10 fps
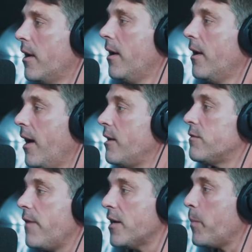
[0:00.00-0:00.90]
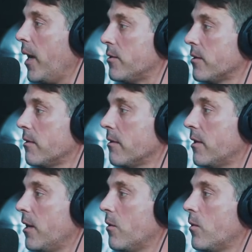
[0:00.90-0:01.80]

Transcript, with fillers: Yeah, and it's fast paced, yeah. you know,